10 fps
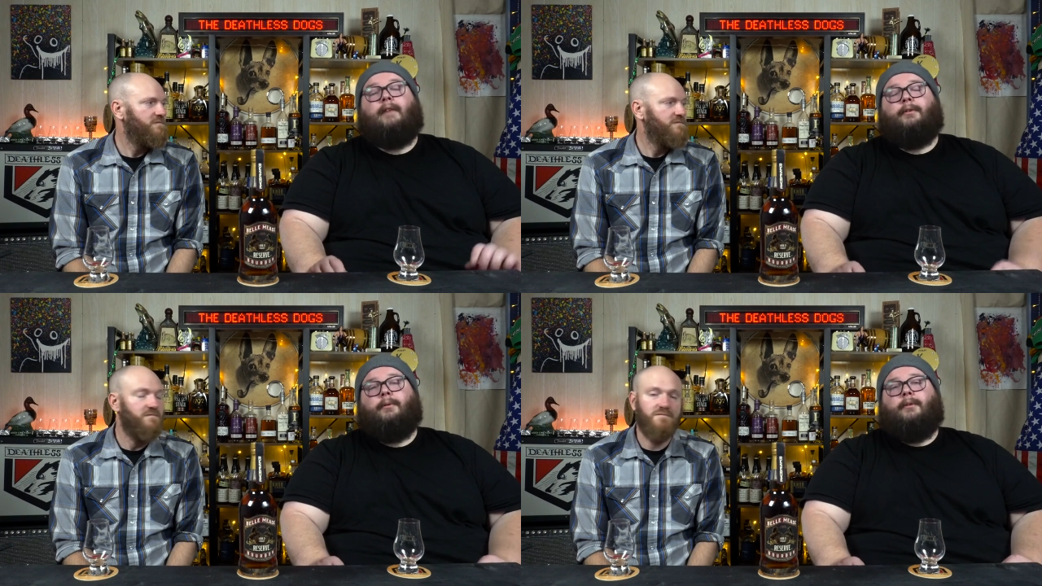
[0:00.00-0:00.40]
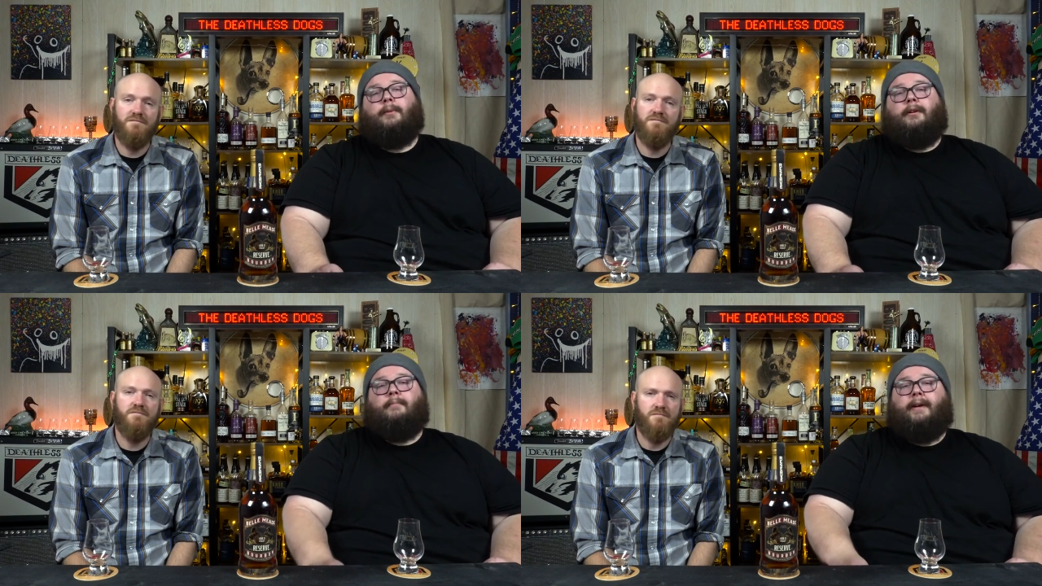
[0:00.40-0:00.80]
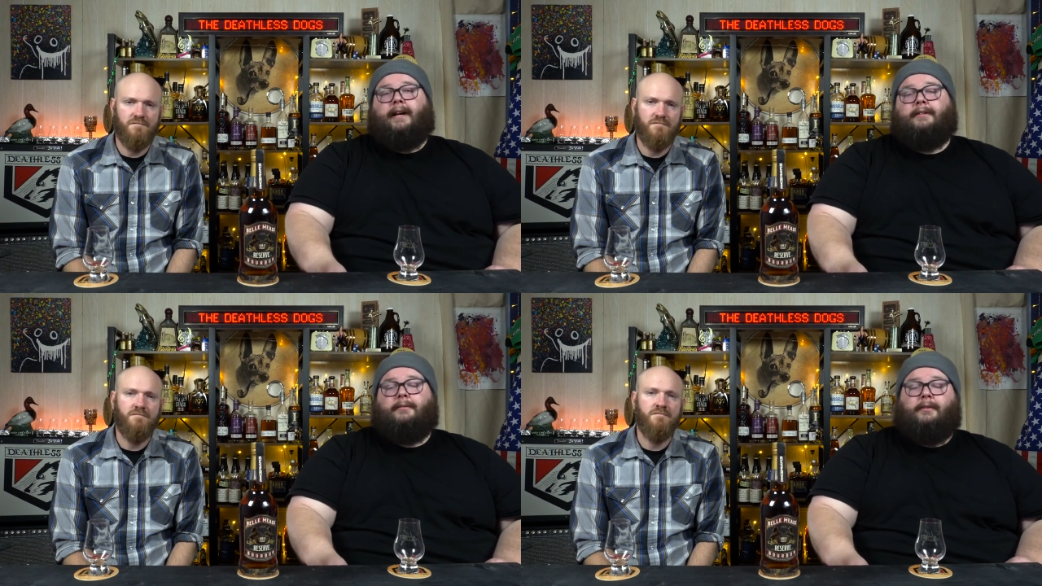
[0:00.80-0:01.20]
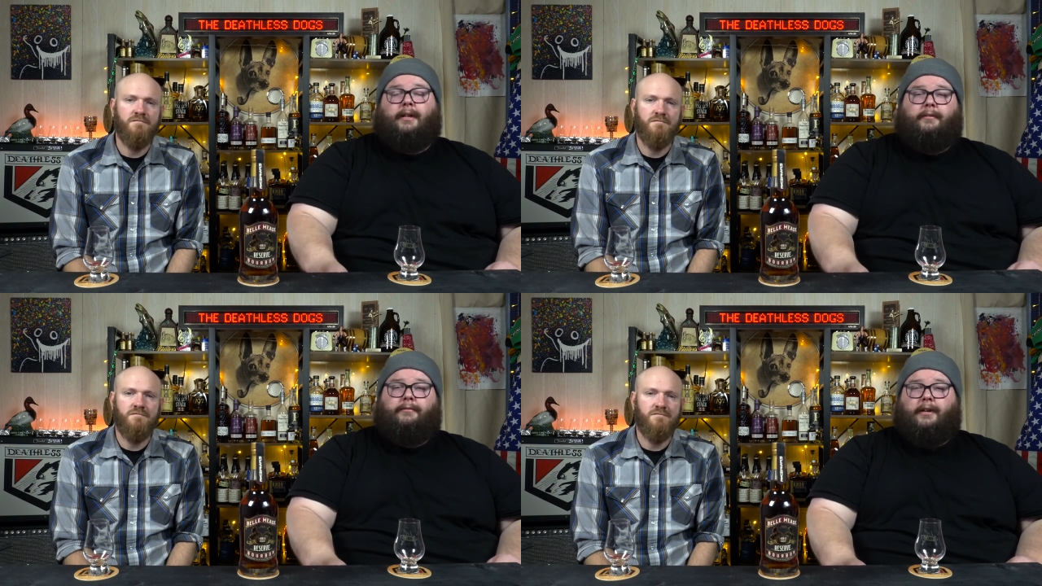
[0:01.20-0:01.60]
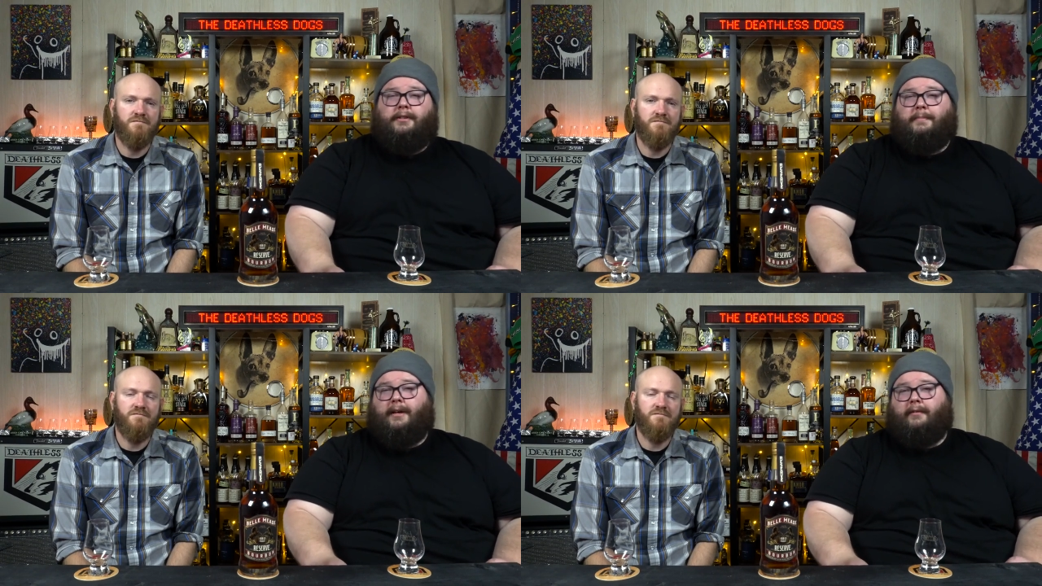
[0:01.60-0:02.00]
Speaker 1: everyone, welcome back to another
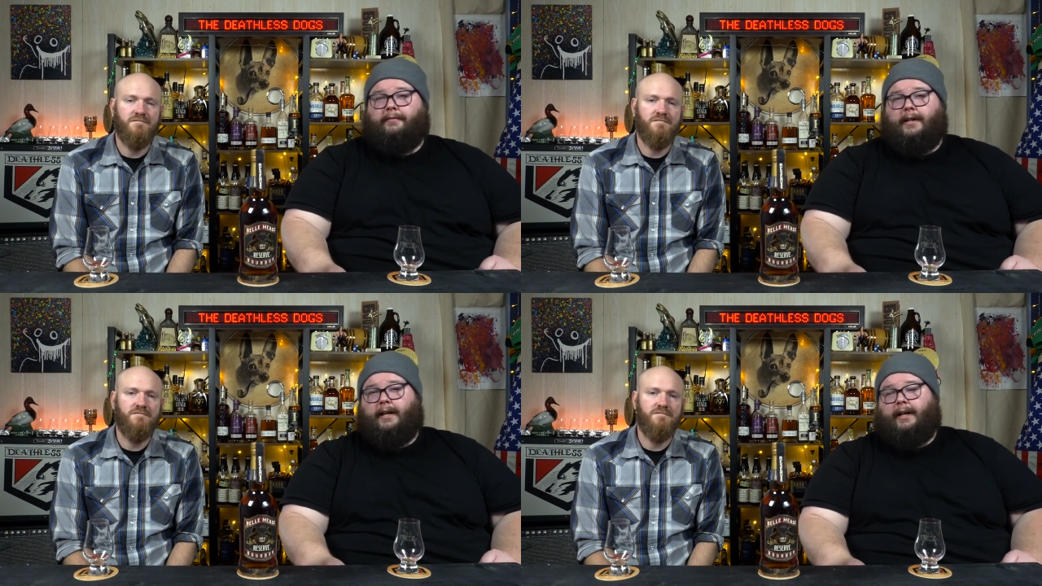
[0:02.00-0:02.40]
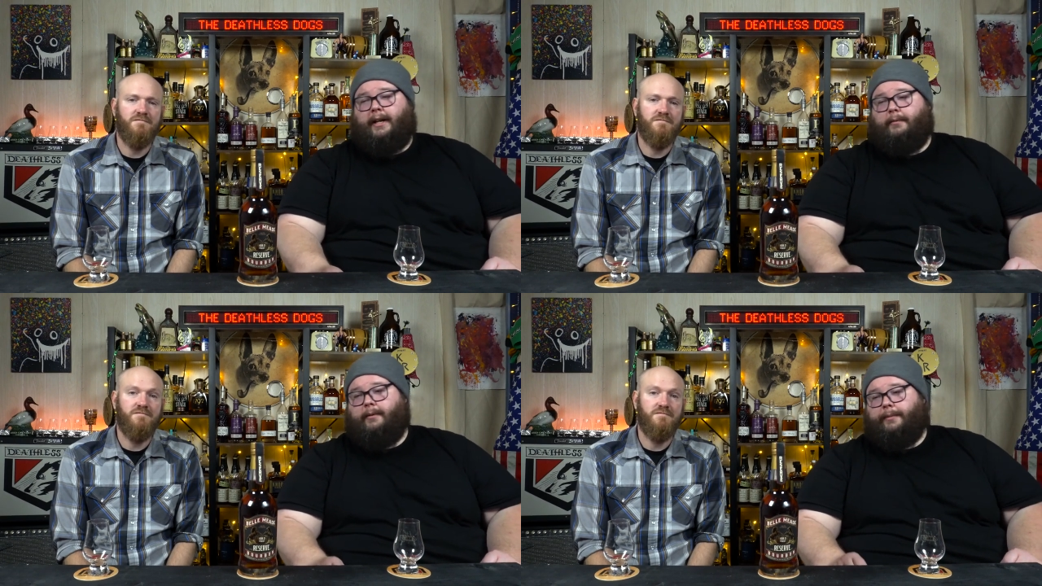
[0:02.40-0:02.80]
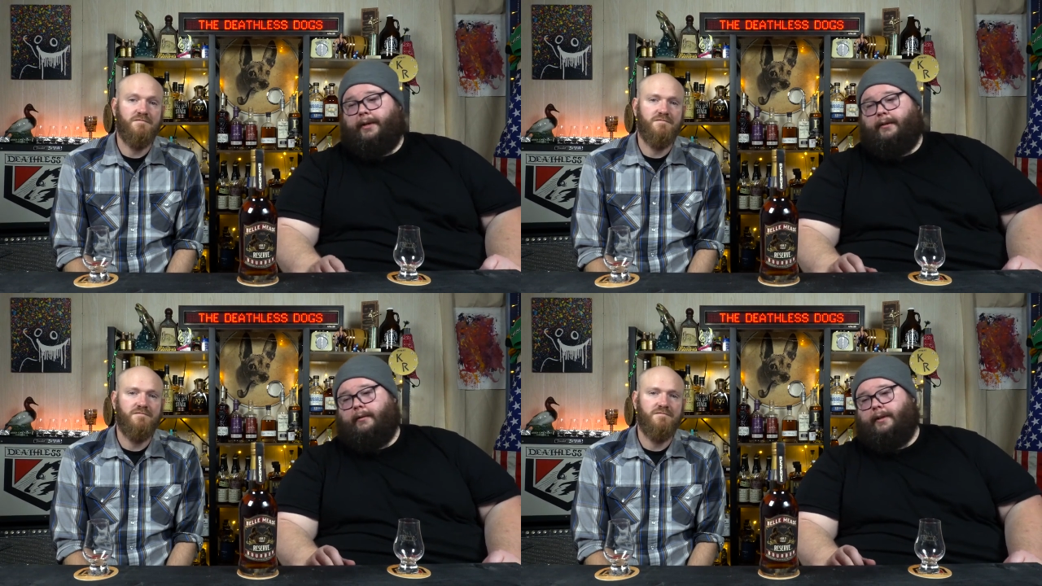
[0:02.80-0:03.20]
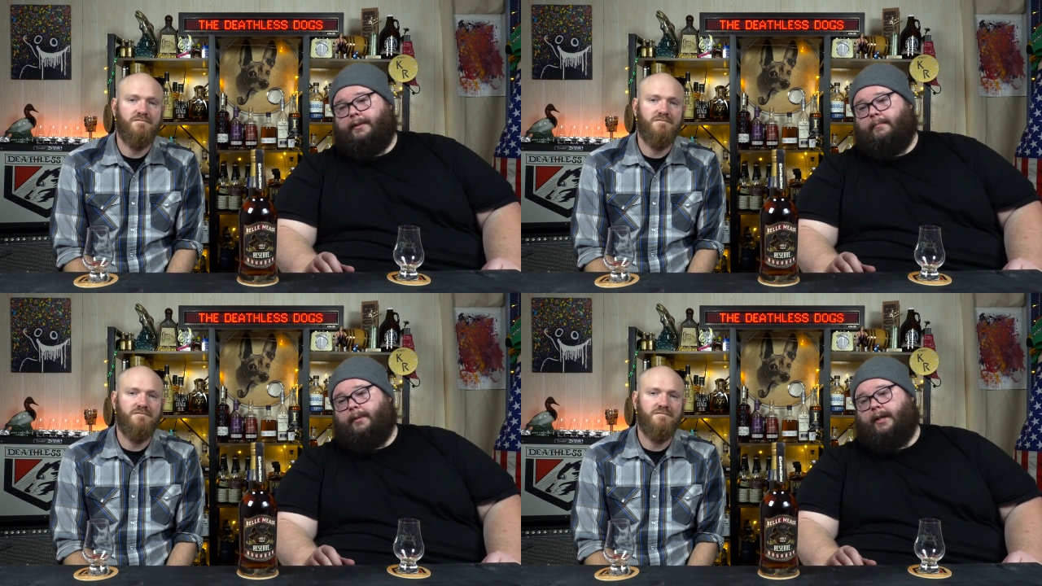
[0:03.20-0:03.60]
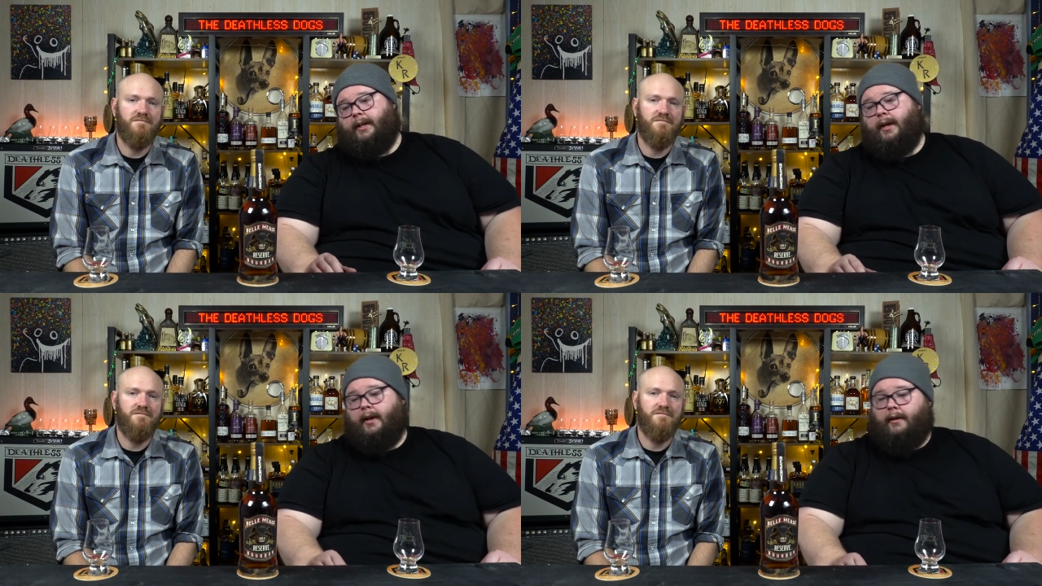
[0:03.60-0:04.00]
Fresh Bottle Friday where we are going to
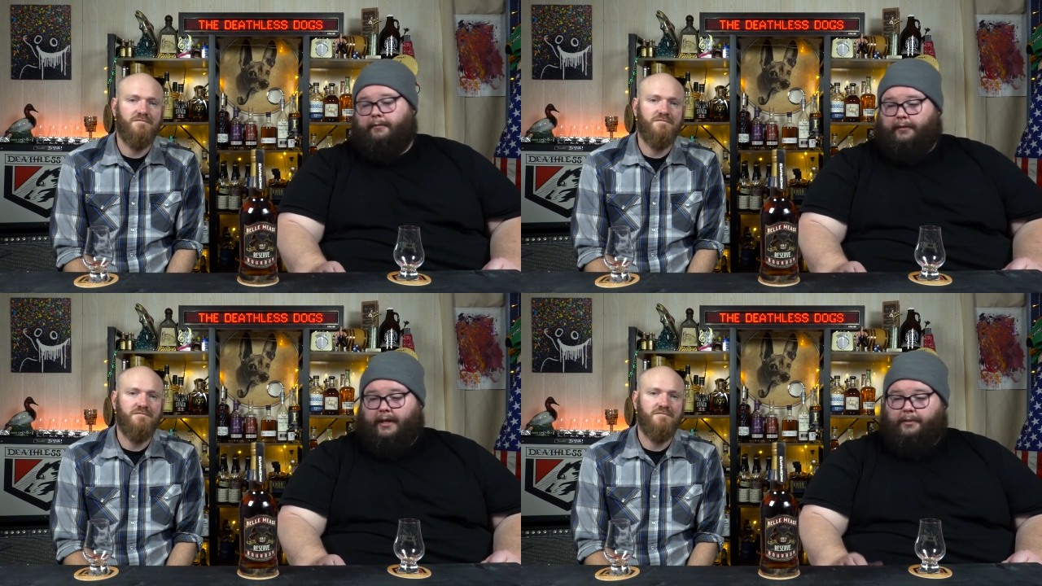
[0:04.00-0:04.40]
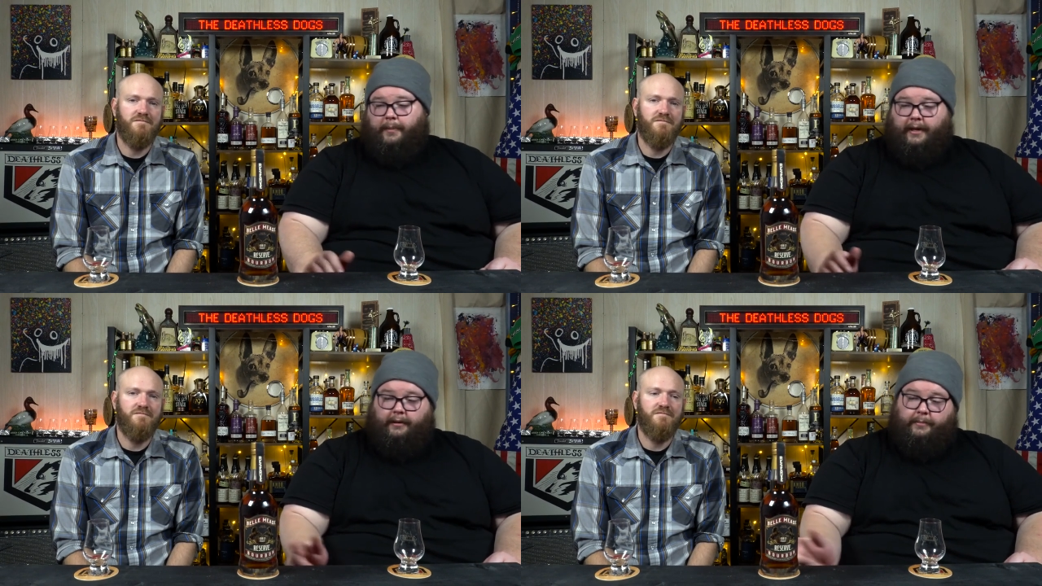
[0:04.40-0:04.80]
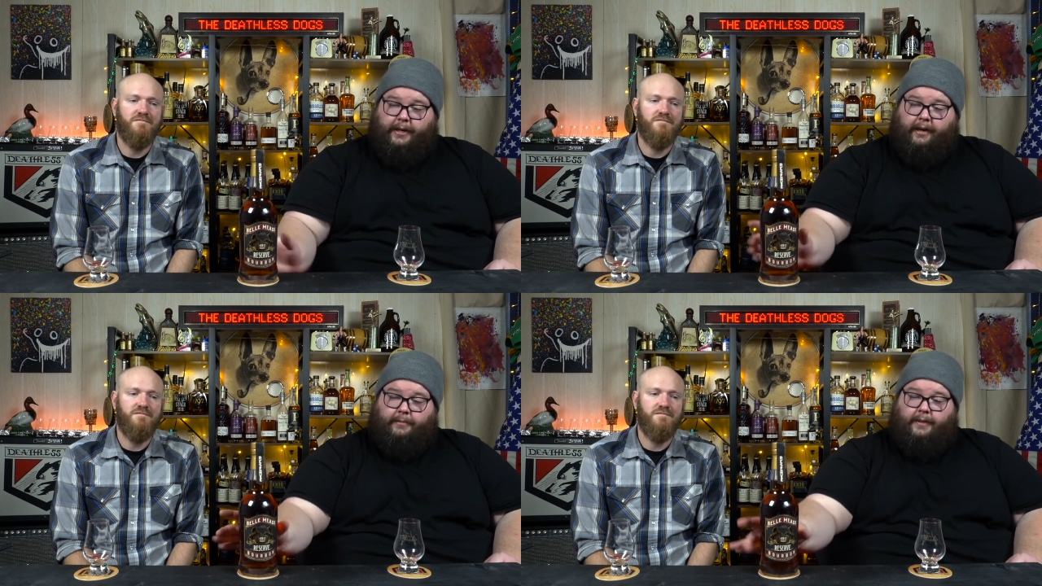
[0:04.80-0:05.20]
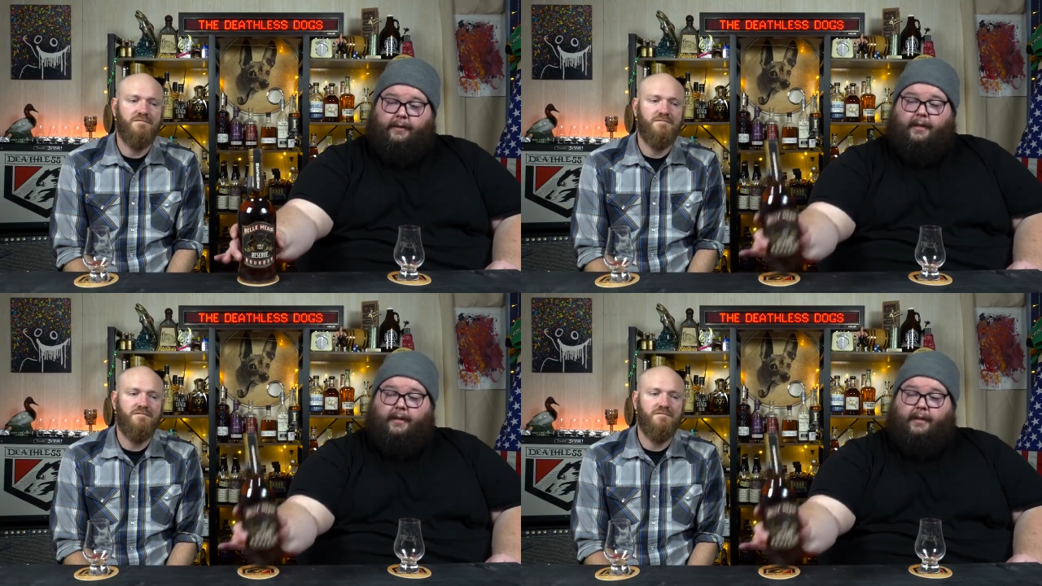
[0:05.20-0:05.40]
be fresh bottle popping